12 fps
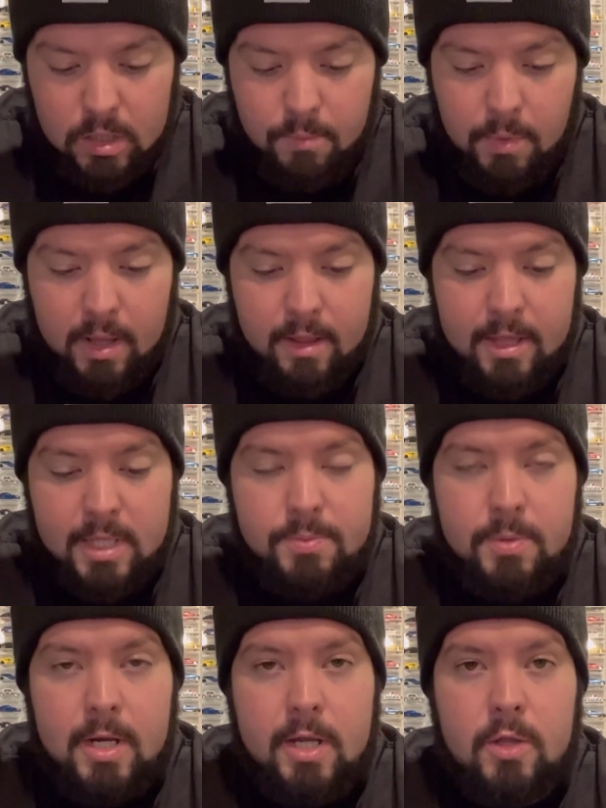but this
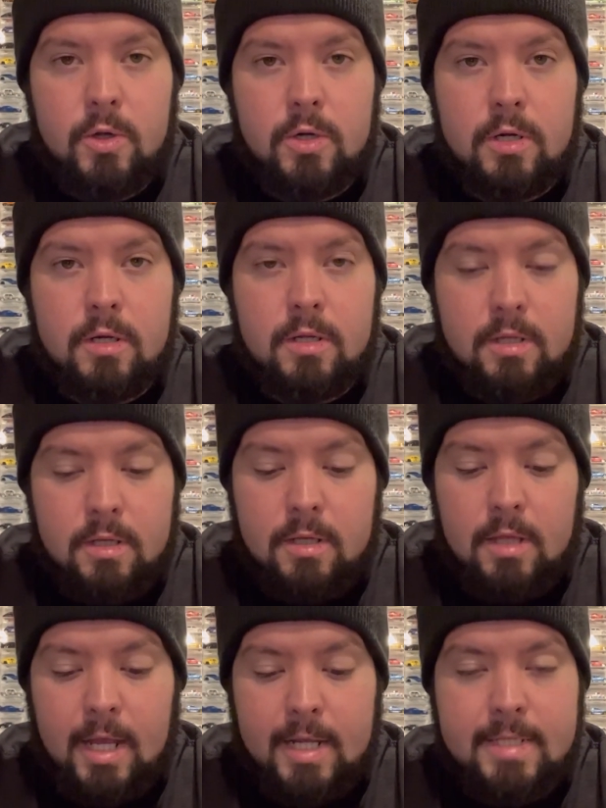particular
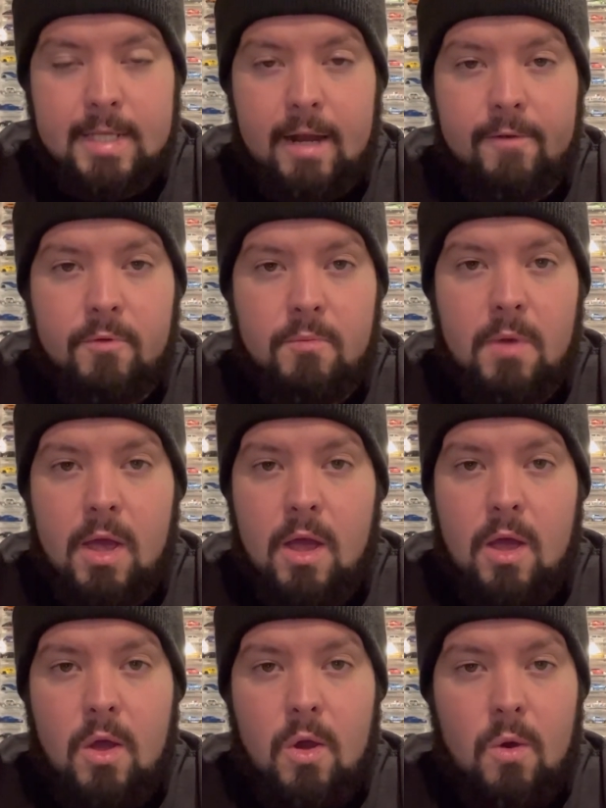like set of them
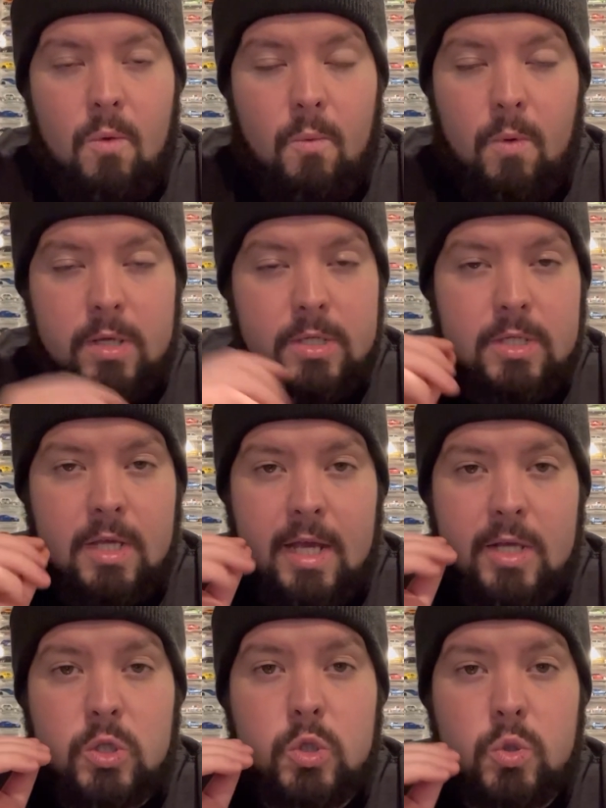was
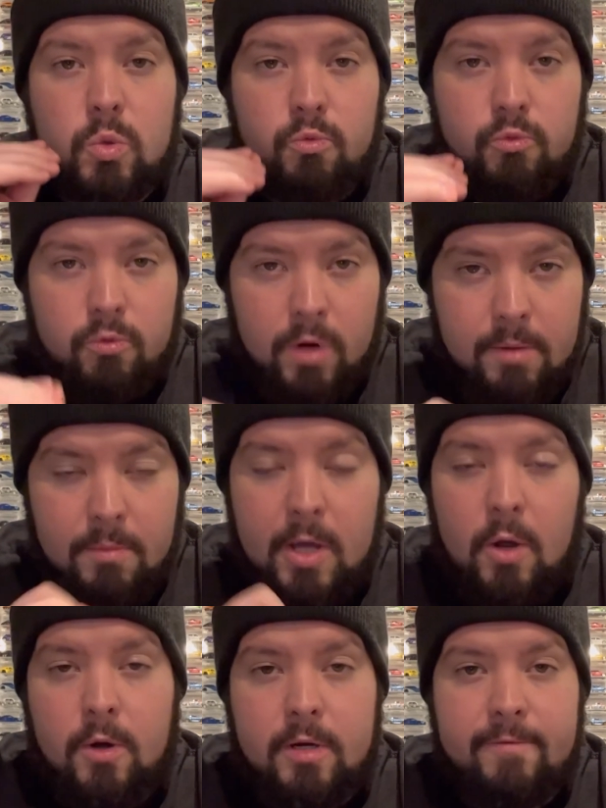extremely
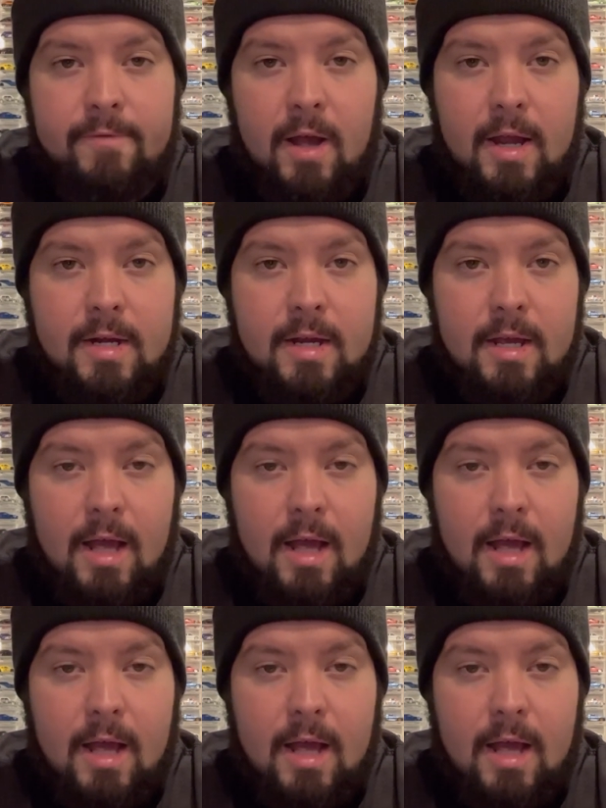hard to find.